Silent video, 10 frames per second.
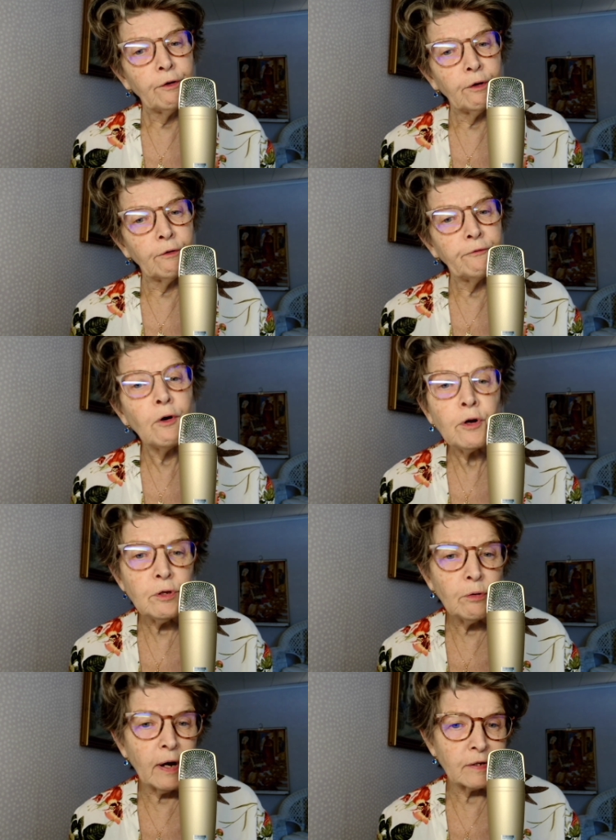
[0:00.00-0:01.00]
for
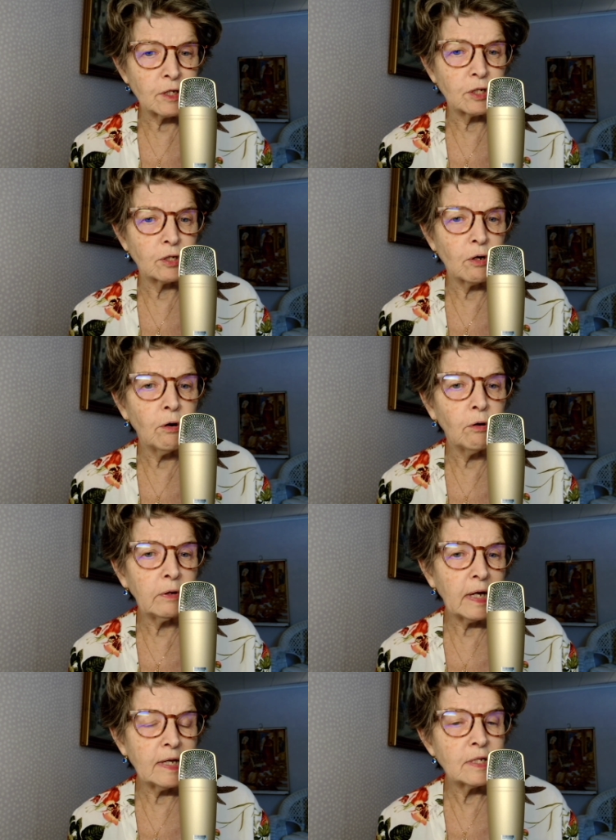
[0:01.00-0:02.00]
you as a
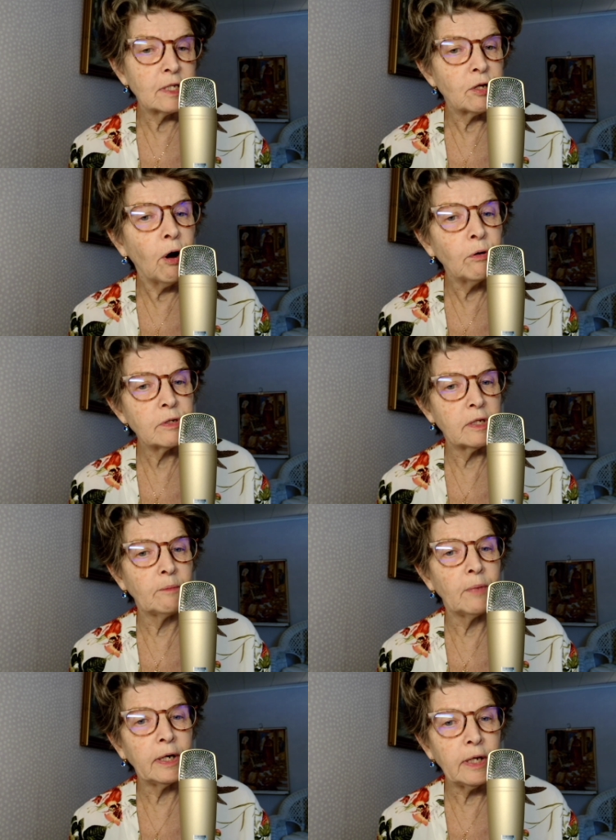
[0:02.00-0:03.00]
soul? Is this
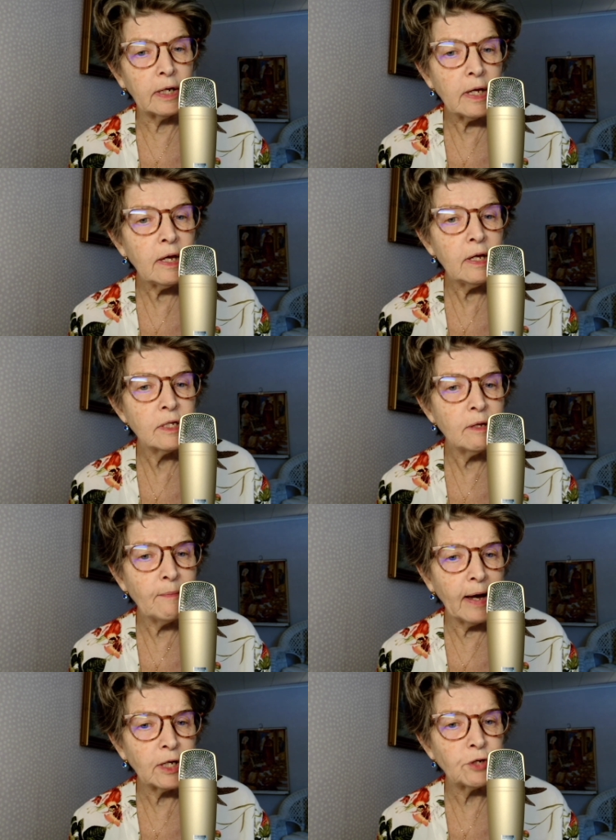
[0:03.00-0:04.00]
hosting body an easy
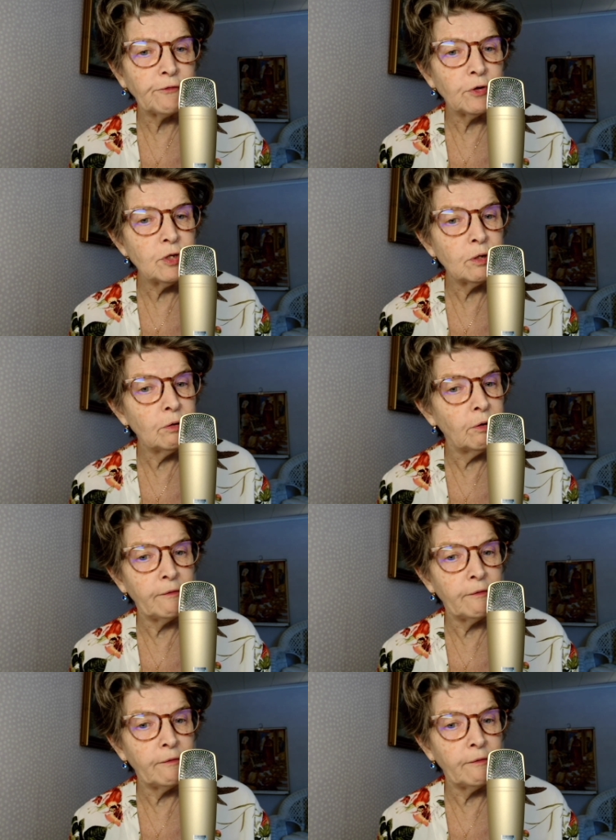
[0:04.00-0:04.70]
match for you?